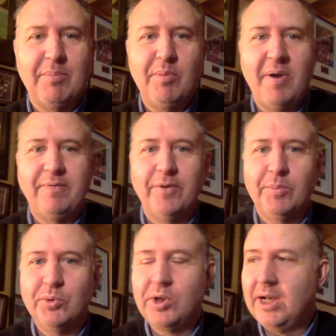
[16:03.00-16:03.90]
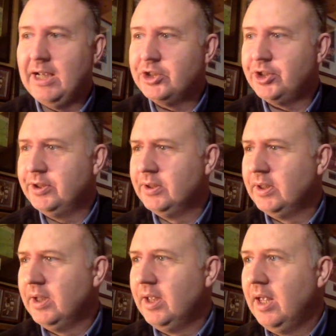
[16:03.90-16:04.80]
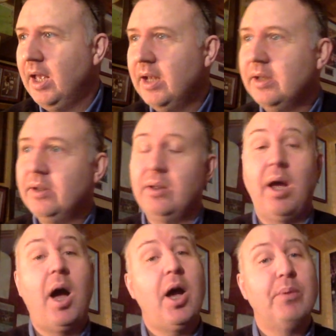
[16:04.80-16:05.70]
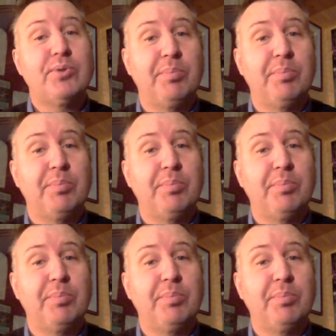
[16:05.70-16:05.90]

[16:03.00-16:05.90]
of my football collection, and I hope to